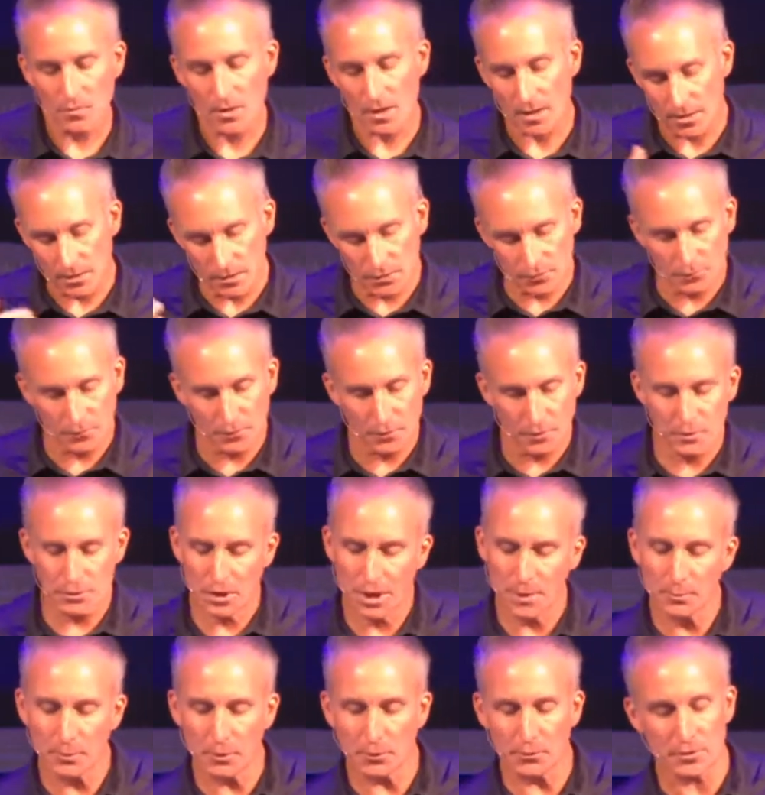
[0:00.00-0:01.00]
And ver-
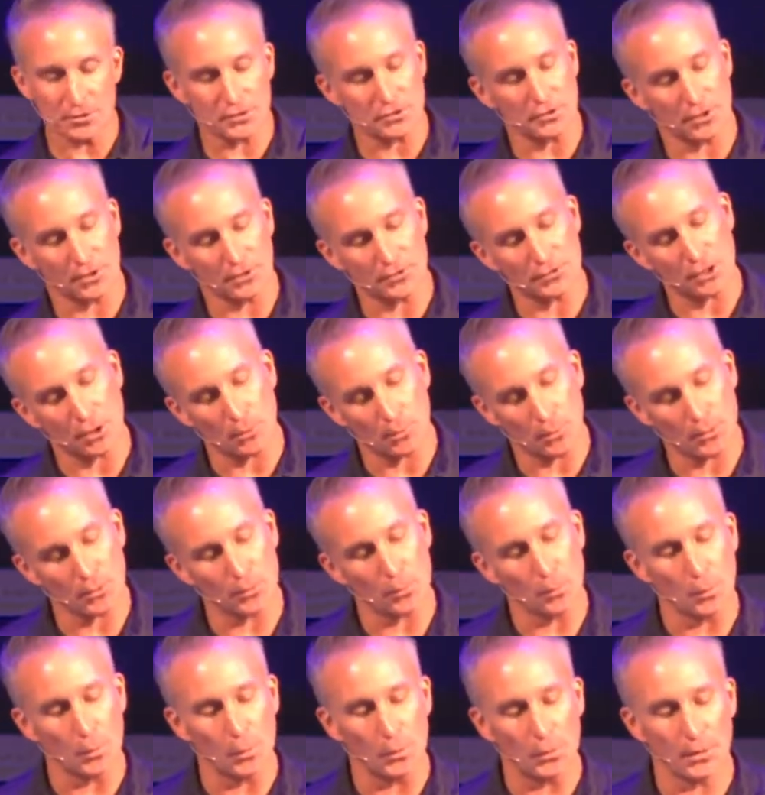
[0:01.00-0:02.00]
chapter 3 starts out with the
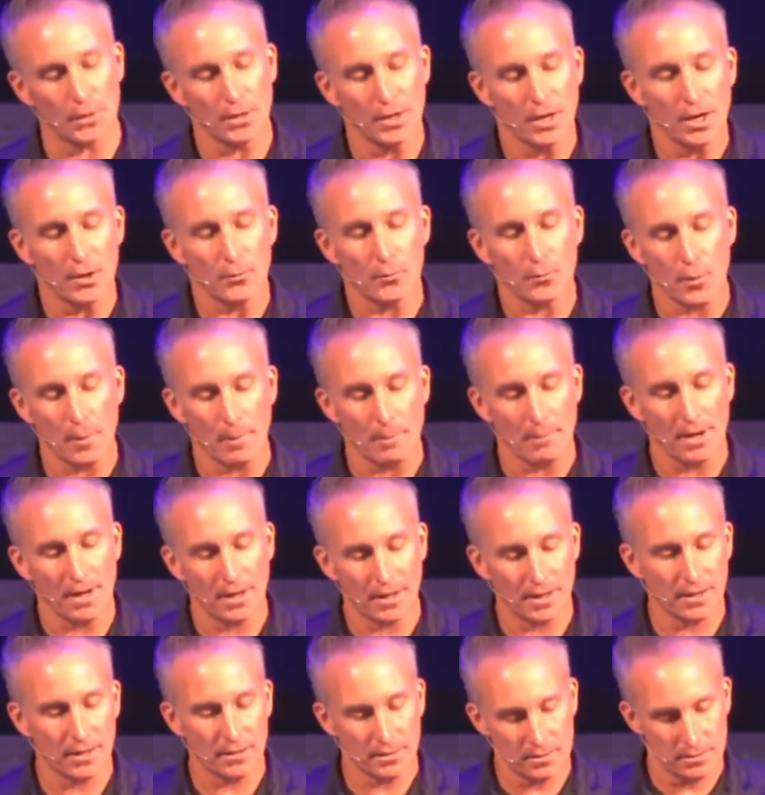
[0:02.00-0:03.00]
word
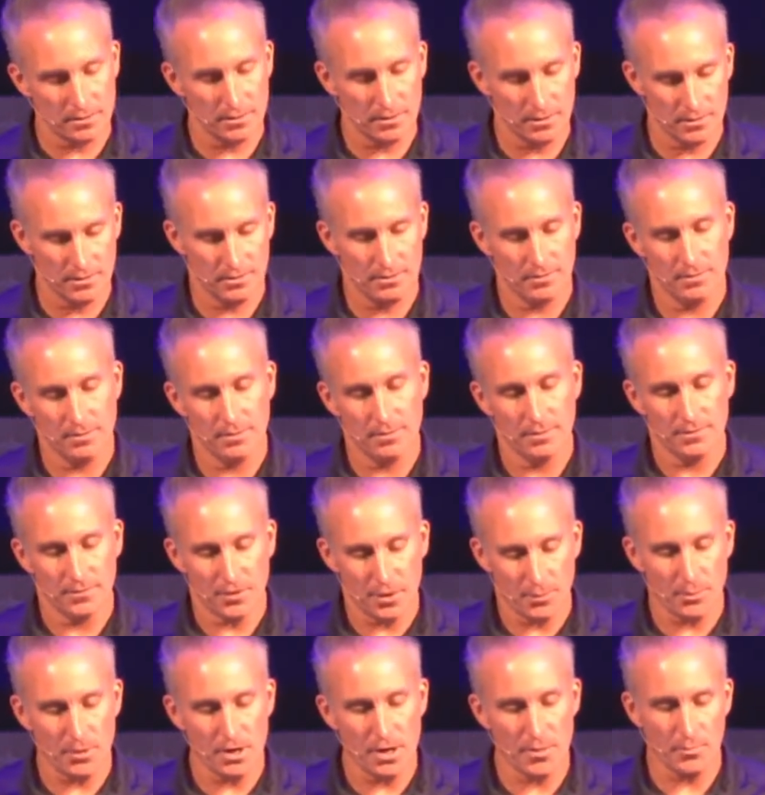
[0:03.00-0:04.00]
remind
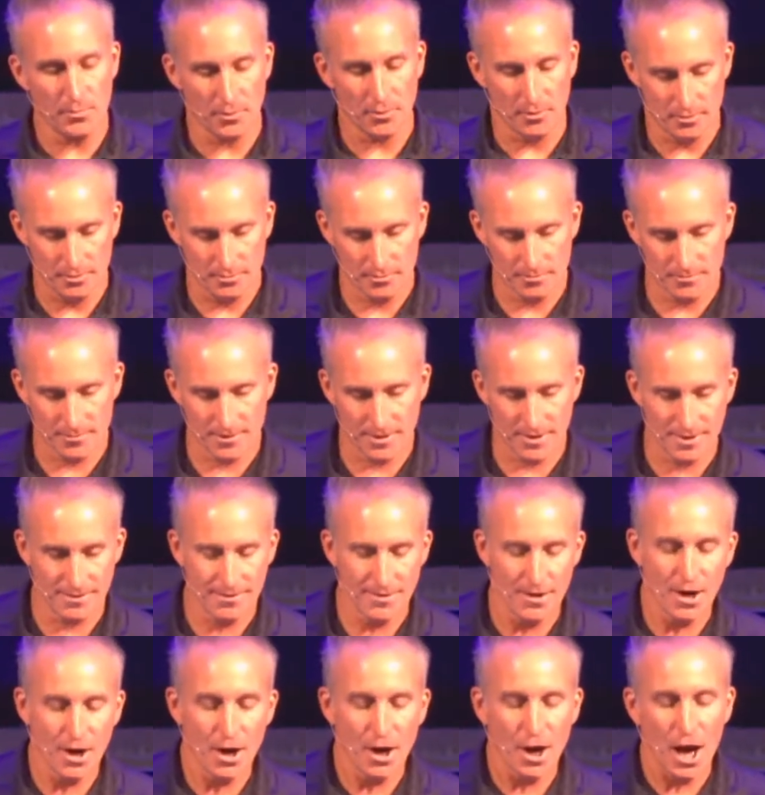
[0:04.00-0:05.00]
the people. Okay?
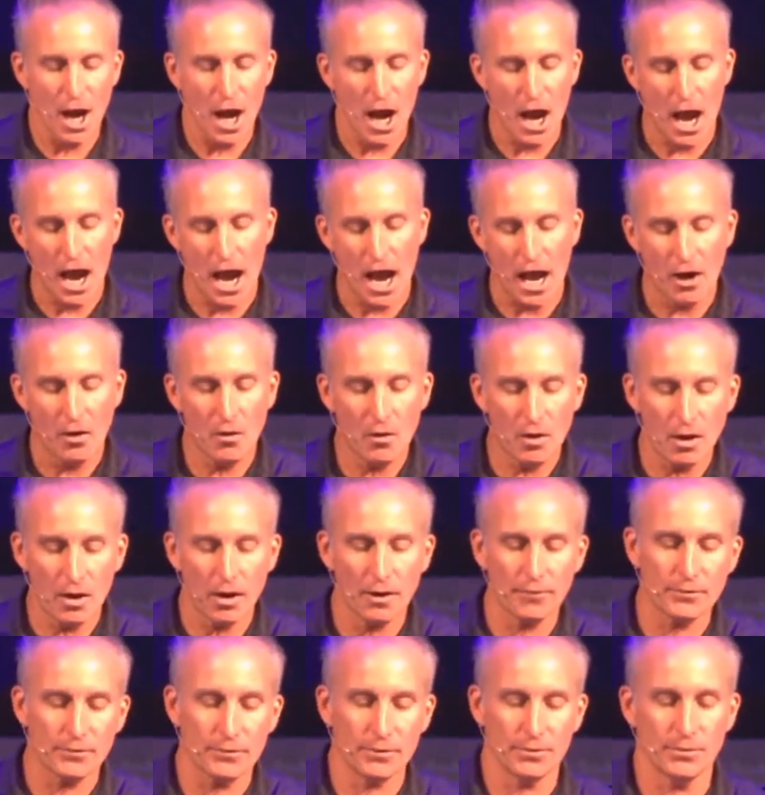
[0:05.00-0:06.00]
How
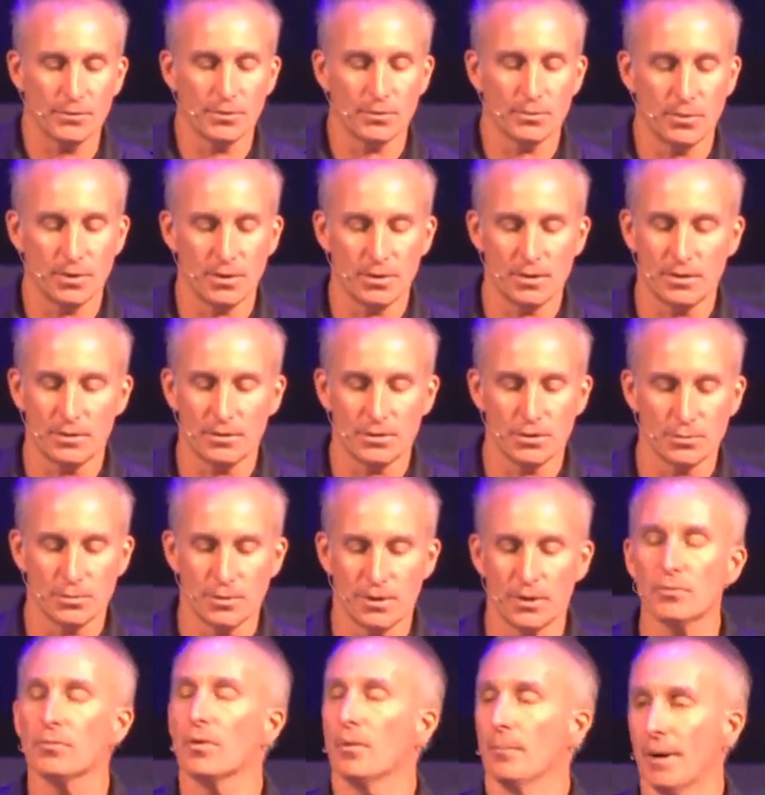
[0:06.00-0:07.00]
often do we need to
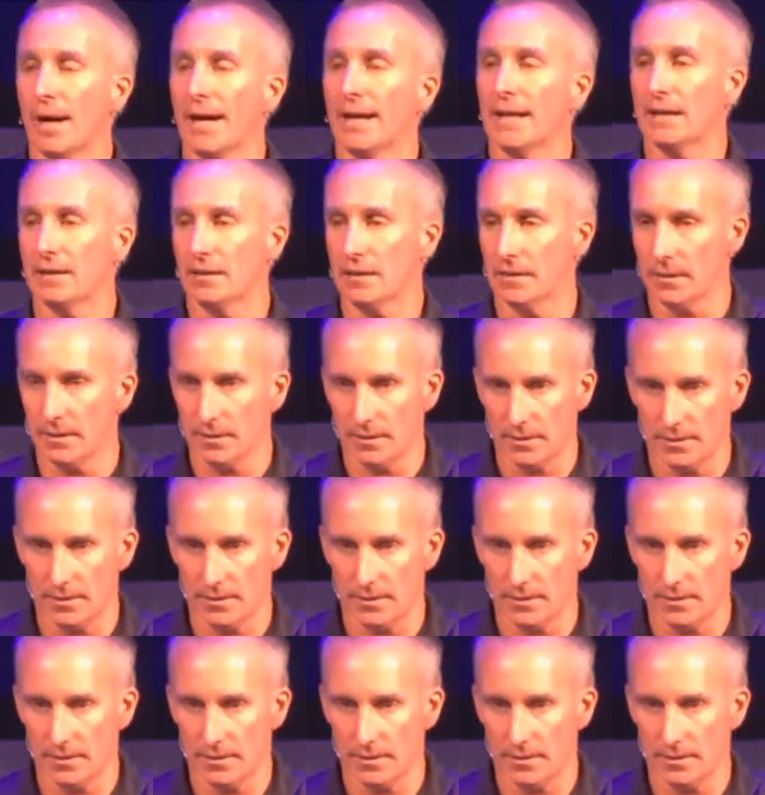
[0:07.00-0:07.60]
be reminded?